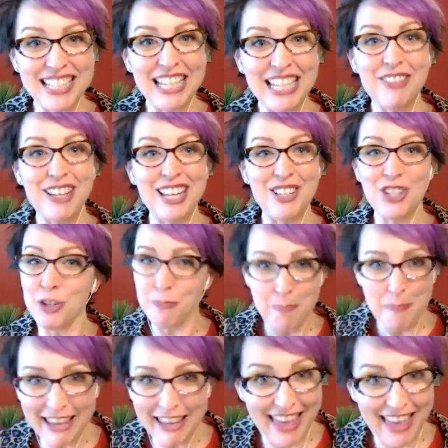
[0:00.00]
even to
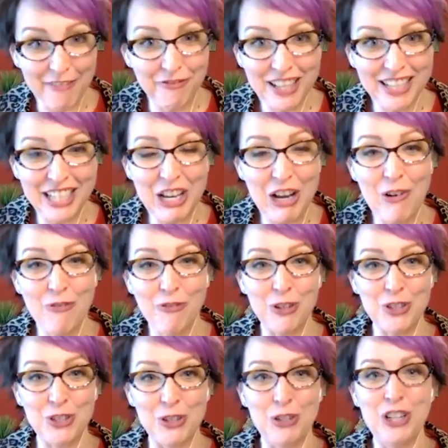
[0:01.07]
make that video for
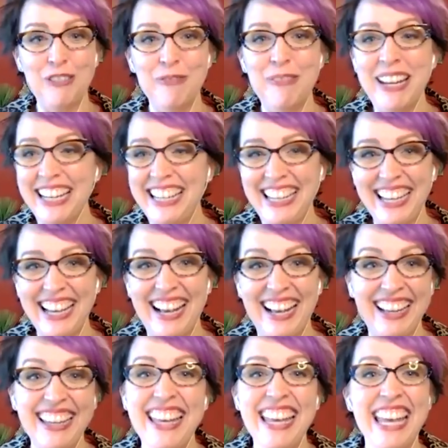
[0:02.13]
social media,
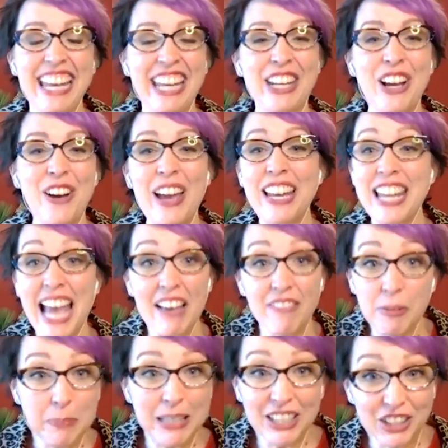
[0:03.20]
and have
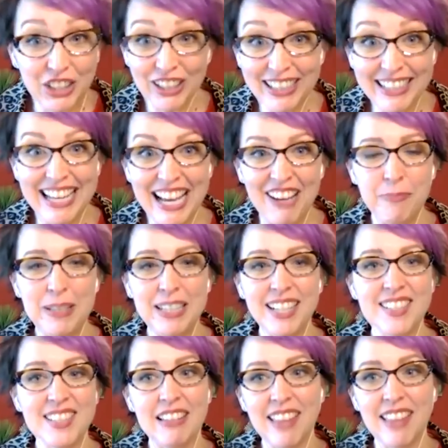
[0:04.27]
it be good enough,
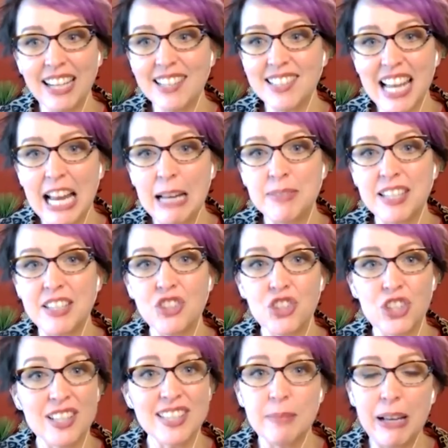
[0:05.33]
because a lot of times it's
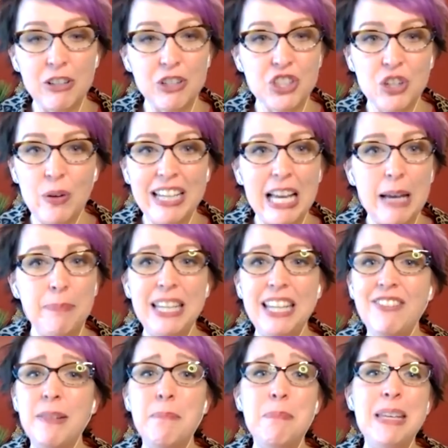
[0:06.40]
just about showing up.
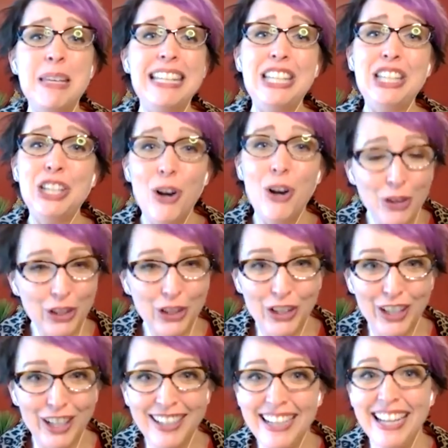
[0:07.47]
Even
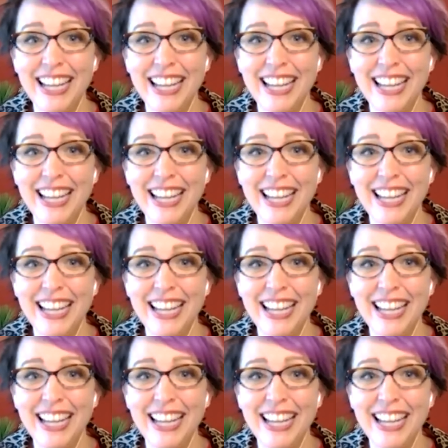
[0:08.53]
mediocre